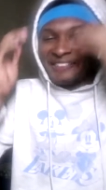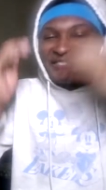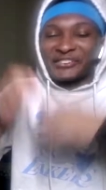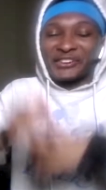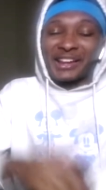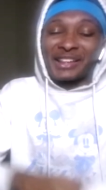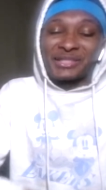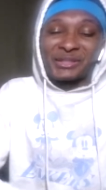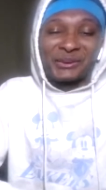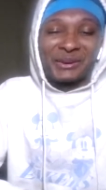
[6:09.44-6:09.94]

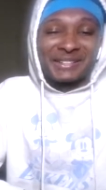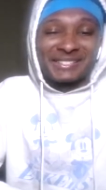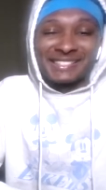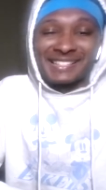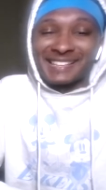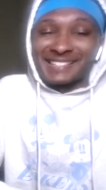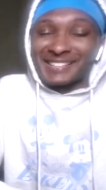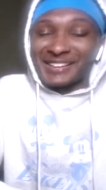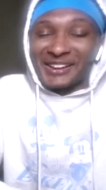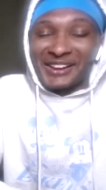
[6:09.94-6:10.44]
forgot the words
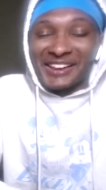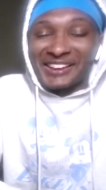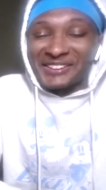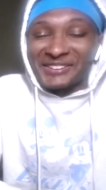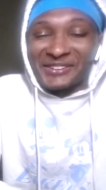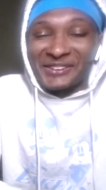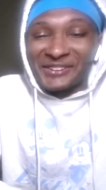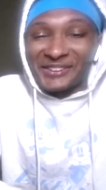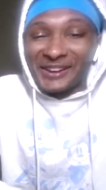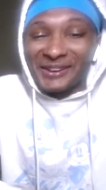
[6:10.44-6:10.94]
that song. I
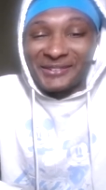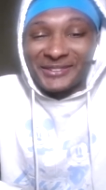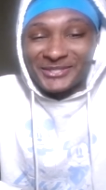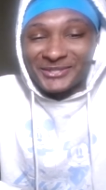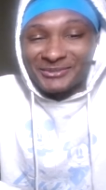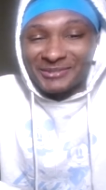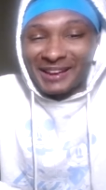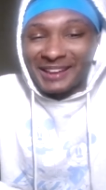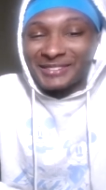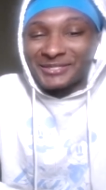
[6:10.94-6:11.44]
ain't gonna cut with
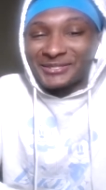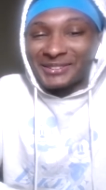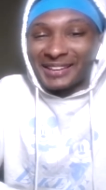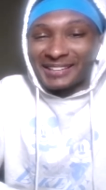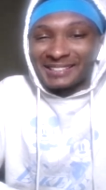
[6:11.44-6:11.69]
you, but I do like